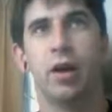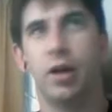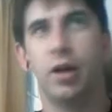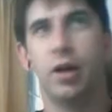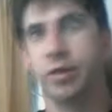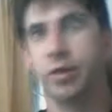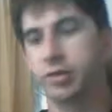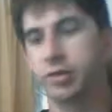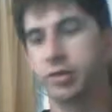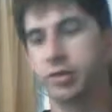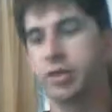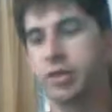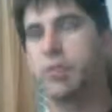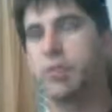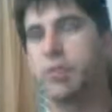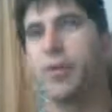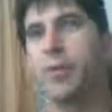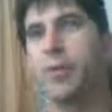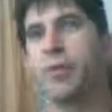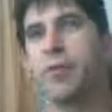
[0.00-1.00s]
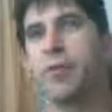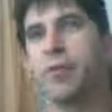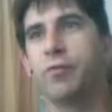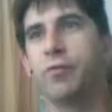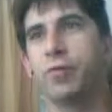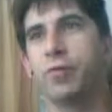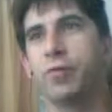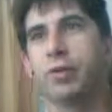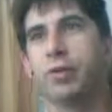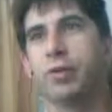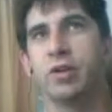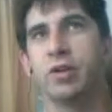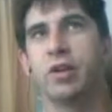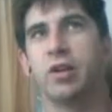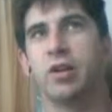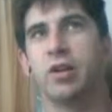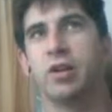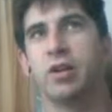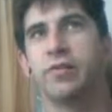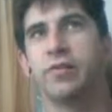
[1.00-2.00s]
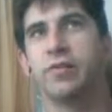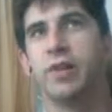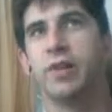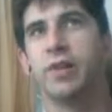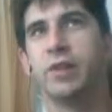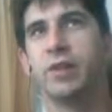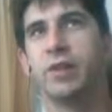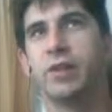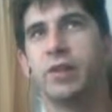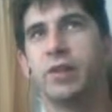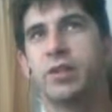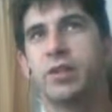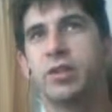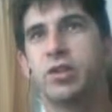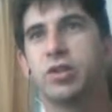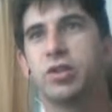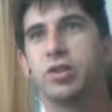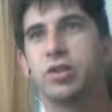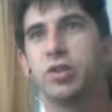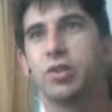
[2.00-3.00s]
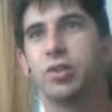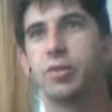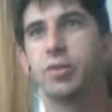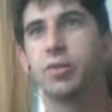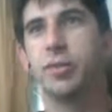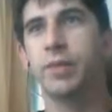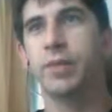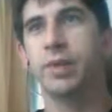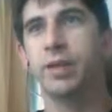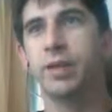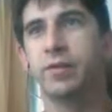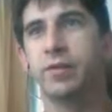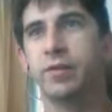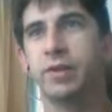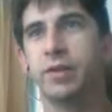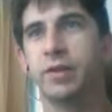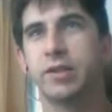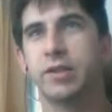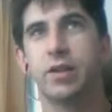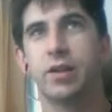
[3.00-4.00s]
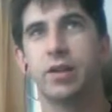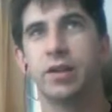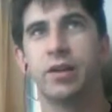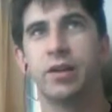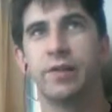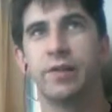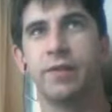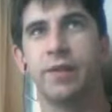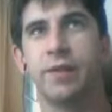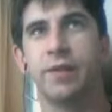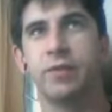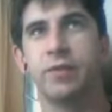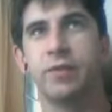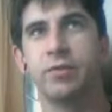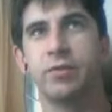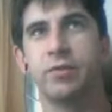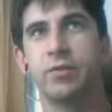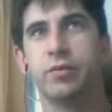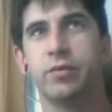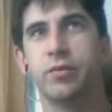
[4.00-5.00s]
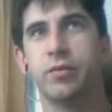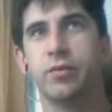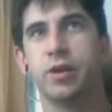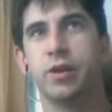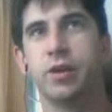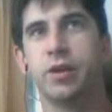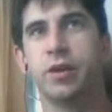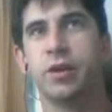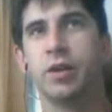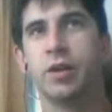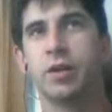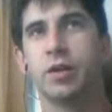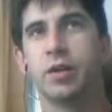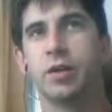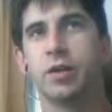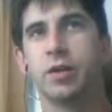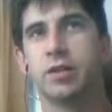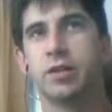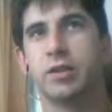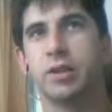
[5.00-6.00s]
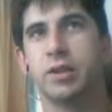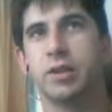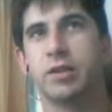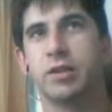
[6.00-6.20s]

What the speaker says: You'll see I'm about 4 degrees off. That's so meaningless that if do, let's see.